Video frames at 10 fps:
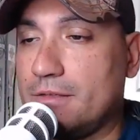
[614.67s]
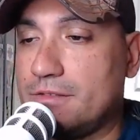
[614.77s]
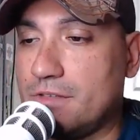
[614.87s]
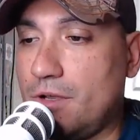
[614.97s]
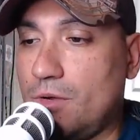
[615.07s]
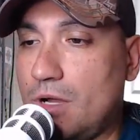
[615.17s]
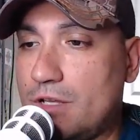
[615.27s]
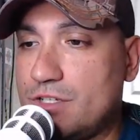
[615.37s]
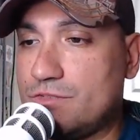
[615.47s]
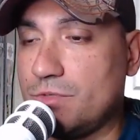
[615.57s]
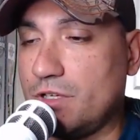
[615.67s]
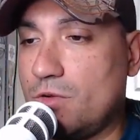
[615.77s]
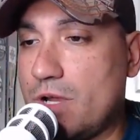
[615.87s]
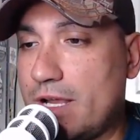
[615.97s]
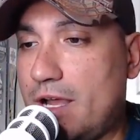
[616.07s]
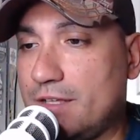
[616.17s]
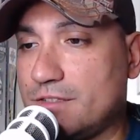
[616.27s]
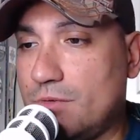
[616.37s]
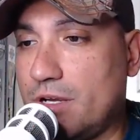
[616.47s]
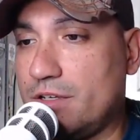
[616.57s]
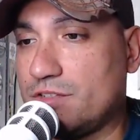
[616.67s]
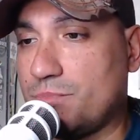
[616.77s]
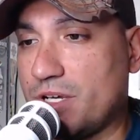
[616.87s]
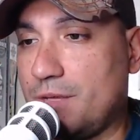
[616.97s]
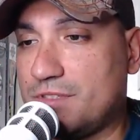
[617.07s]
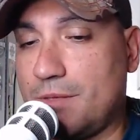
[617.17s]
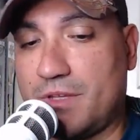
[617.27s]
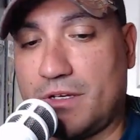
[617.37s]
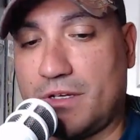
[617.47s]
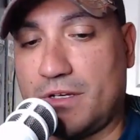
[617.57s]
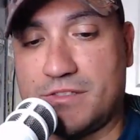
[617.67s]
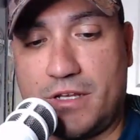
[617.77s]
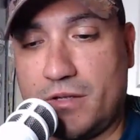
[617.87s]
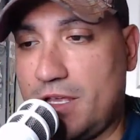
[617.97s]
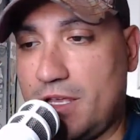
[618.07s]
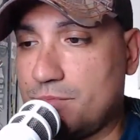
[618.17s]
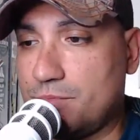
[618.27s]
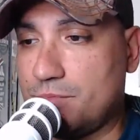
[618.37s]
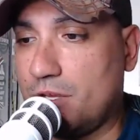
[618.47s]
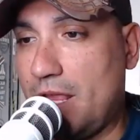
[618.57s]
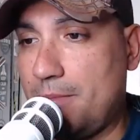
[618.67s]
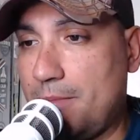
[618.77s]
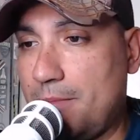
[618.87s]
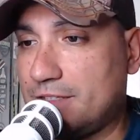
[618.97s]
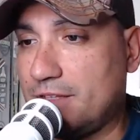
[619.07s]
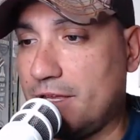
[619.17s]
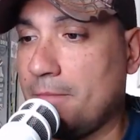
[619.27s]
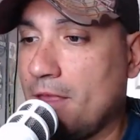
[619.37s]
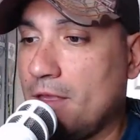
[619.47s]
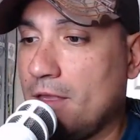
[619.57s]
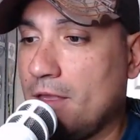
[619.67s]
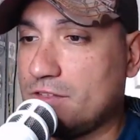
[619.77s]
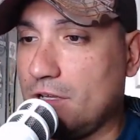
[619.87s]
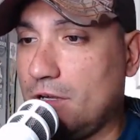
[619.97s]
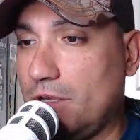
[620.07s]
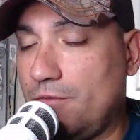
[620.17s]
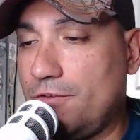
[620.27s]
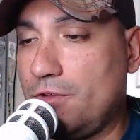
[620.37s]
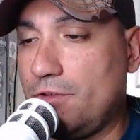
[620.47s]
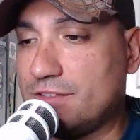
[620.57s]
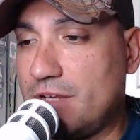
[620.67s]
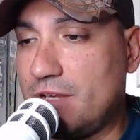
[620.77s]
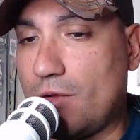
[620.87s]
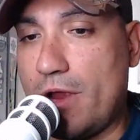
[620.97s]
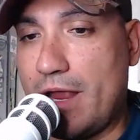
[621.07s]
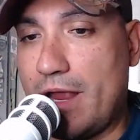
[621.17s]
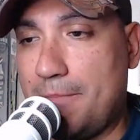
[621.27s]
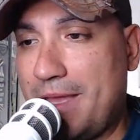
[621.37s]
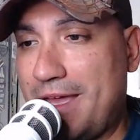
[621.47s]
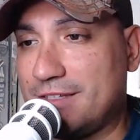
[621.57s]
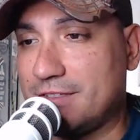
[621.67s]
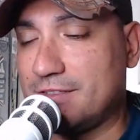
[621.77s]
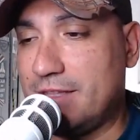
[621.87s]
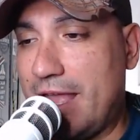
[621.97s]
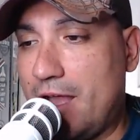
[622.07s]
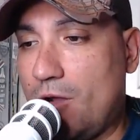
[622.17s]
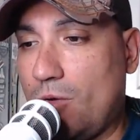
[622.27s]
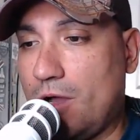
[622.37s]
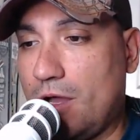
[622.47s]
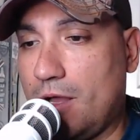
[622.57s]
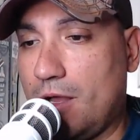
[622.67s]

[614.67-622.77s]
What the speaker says: So just really quick, I also want to just bring up something because I know KS brought up an Apex thing. So if you guys are not aware, Apex is now,